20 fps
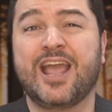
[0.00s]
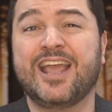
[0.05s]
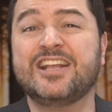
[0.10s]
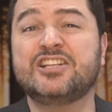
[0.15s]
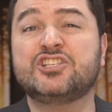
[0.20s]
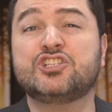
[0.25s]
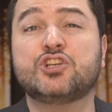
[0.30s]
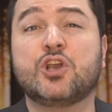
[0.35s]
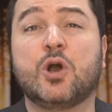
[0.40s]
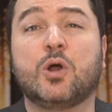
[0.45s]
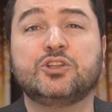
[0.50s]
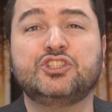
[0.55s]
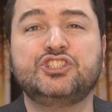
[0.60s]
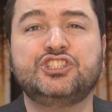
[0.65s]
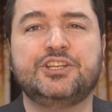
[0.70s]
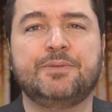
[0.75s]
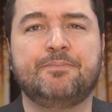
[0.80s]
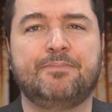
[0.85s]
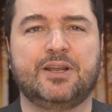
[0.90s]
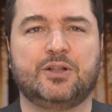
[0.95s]
It's called
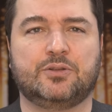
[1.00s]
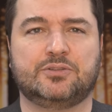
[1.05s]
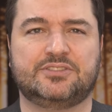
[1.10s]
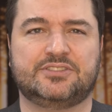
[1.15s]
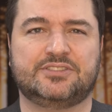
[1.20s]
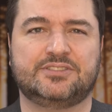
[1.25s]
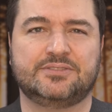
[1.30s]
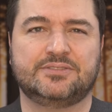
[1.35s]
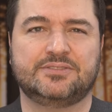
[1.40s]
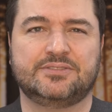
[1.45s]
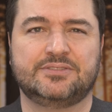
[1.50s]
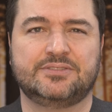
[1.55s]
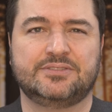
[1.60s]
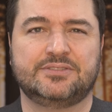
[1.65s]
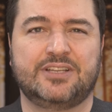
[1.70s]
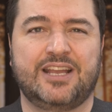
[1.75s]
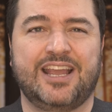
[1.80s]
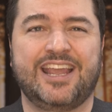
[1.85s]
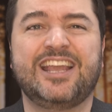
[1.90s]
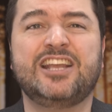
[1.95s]
She Builds.
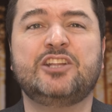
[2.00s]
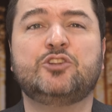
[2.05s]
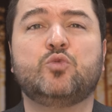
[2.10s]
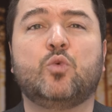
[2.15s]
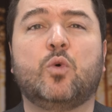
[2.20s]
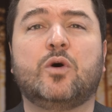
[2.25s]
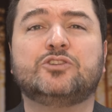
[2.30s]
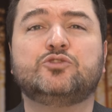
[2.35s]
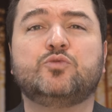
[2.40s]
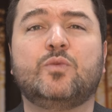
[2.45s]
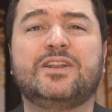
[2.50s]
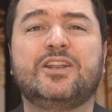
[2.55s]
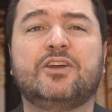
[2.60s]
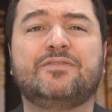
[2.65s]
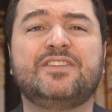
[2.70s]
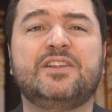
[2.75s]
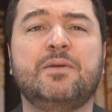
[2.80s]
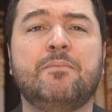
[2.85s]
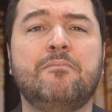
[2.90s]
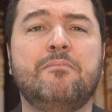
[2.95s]
It was one
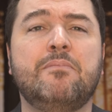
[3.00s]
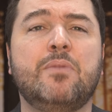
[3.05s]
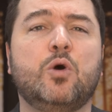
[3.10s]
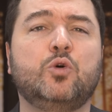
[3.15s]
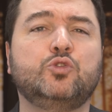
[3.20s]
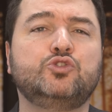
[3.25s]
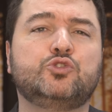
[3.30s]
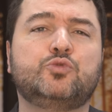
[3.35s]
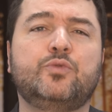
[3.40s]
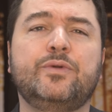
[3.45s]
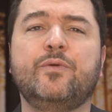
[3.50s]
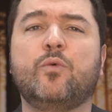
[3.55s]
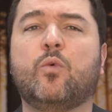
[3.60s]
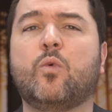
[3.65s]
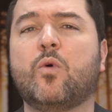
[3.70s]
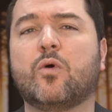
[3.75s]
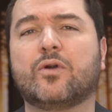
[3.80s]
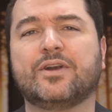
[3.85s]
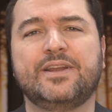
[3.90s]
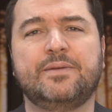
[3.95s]
of the most
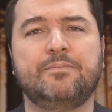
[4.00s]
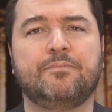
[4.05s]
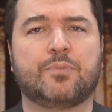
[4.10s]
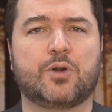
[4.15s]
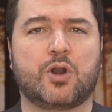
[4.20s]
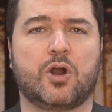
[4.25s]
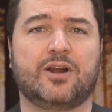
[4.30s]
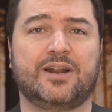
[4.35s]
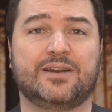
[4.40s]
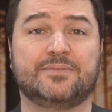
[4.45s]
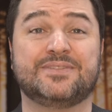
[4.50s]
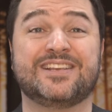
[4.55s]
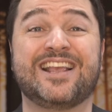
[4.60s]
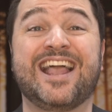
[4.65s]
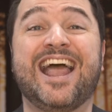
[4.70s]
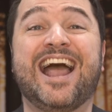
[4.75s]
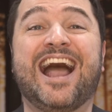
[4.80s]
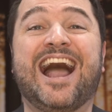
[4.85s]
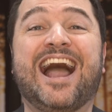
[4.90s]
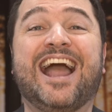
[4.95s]
rewarding programs
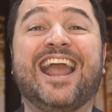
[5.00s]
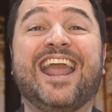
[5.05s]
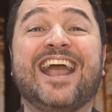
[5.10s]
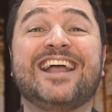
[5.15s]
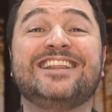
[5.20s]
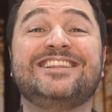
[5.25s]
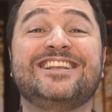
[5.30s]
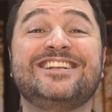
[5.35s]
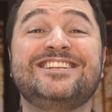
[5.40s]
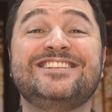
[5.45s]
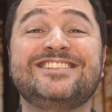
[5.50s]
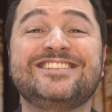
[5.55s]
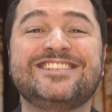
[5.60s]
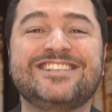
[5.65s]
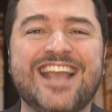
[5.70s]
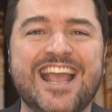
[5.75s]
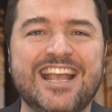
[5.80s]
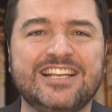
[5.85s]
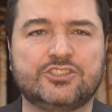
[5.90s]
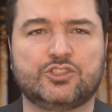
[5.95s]
I had the
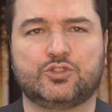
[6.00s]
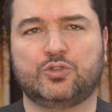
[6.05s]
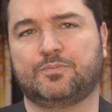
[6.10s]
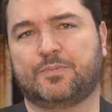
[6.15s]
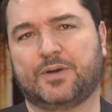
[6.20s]
chance to